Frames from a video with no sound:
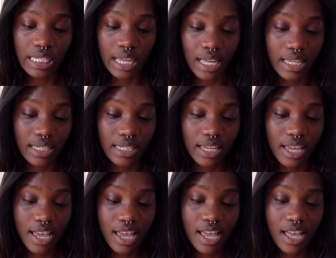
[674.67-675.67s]
says,
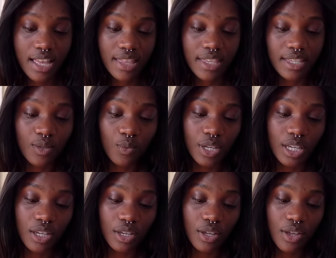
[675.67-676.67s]
this week